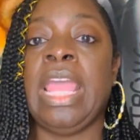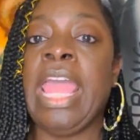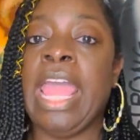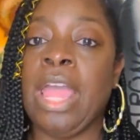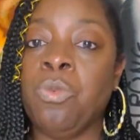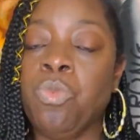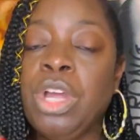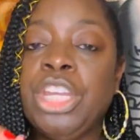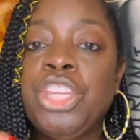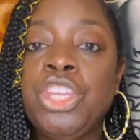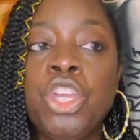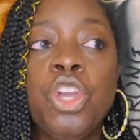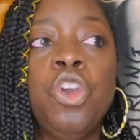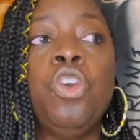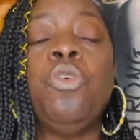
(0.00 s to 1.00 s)
And when
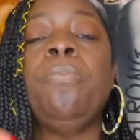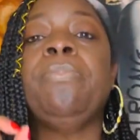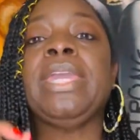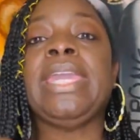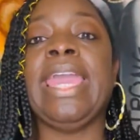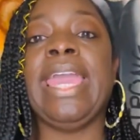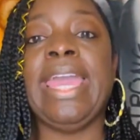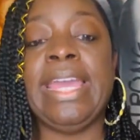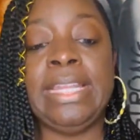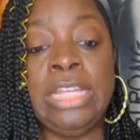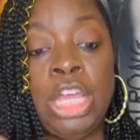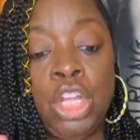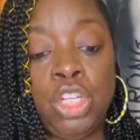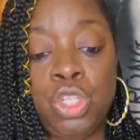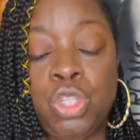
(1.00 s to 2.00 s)
you begin
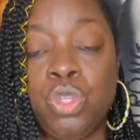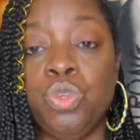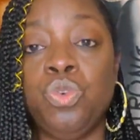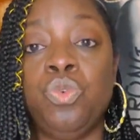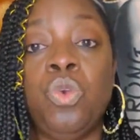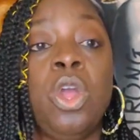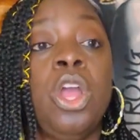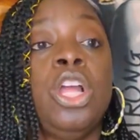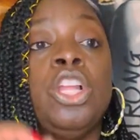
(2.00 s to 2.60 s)
to